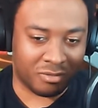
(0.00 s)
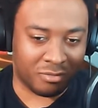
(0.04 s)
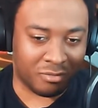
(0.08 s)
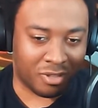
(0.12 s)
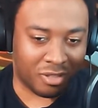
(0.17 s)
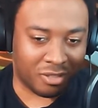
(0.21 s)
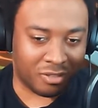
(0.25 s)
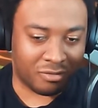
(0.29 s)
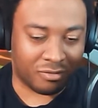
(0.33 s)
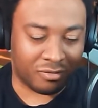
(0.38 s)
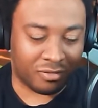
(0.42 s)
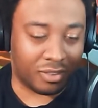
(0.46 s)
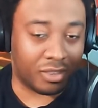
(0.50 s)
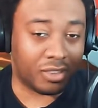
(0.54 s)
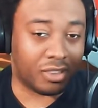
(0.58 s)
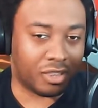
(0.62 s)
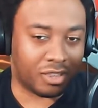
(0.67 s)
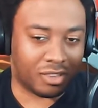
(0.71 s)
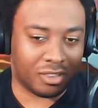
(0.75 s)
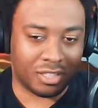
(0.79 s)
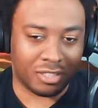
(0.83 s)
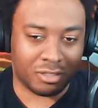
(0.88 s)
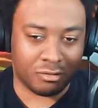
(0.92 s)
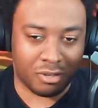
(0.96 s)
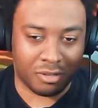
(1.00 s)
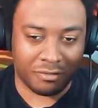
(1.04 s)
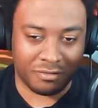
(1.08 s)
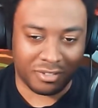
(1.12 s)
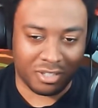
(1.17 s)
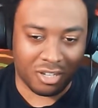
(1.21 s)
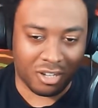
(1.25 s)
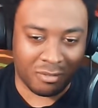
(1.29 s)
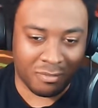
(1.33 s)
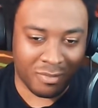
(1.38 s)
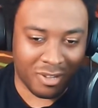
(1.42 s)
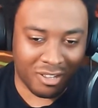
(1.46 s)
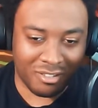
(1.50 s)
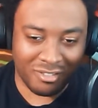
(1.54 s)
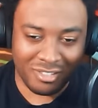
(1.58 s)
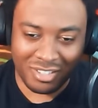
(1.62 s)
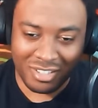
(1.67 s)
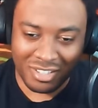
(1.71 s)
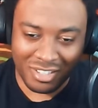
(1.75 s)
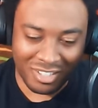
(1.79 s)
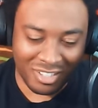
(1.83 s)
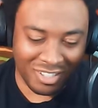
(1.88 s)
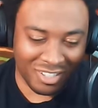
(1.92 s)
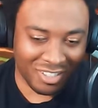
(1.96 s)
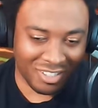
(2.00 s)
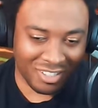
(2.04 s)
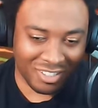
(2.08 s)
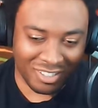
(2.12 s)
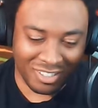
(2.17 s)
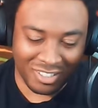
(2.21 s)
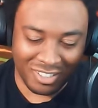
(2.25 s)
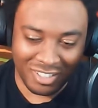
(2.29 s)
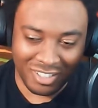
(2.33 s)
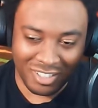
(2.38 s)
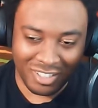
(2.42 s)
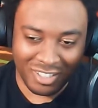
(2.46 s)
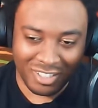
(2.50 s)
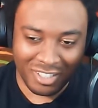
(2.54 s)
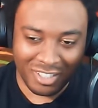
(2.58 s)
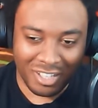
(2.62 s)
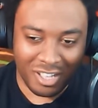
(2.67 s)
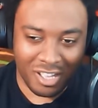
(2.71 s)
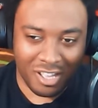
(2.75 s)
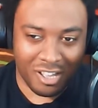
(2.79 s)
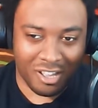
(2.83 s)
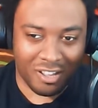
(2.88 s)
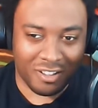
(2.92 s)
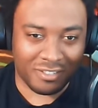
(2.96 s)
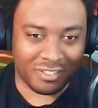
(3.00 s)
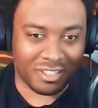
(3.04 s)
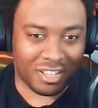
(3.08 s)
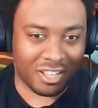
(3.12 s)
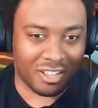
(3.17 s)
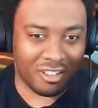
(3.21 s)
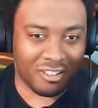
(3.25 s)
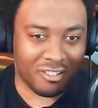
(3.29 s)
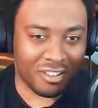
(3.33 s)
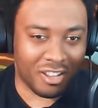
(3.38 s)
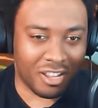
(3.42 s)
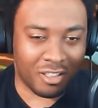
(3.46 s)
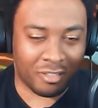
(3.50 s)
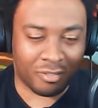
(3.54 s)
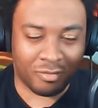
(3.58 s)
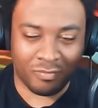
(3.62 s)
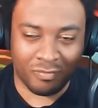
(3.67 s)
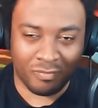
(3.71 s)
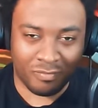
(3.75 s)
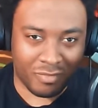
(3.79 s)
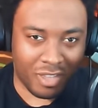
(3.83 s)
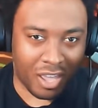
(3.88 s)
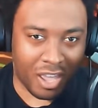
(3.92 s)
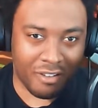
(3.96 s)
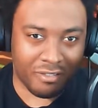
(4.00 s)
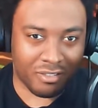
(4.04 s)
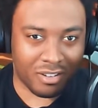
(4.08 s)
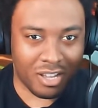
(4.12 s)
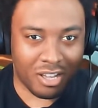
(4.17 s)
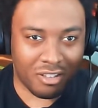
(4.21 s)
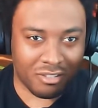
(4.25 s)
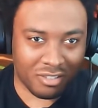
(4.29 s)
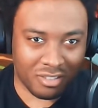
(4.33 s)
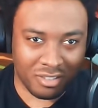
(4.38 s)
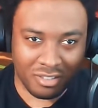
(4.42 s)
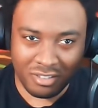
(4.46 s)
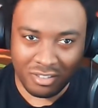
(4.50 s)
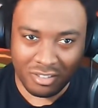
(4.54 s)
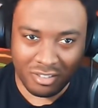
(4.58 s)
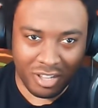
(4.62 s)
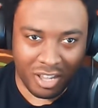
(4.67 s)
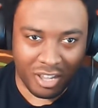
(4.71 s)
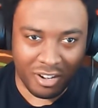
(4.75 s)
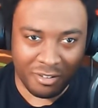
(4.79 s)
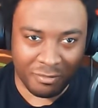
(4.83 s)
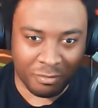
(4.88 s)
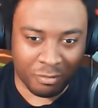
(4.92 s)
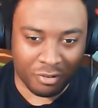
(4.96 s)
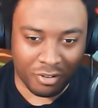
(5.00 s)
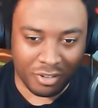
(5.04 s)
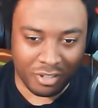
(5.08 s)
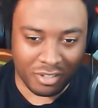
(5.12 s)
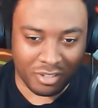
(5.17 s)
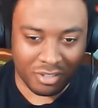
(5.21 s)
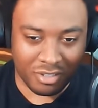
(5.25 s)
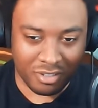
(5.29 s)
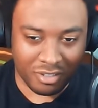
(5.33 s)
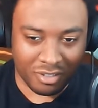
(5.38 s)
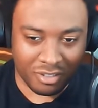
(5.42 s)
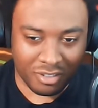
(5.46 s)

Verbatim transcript: Uh, that's what I was talking about. I was like, oh yeah, they have announced a native port.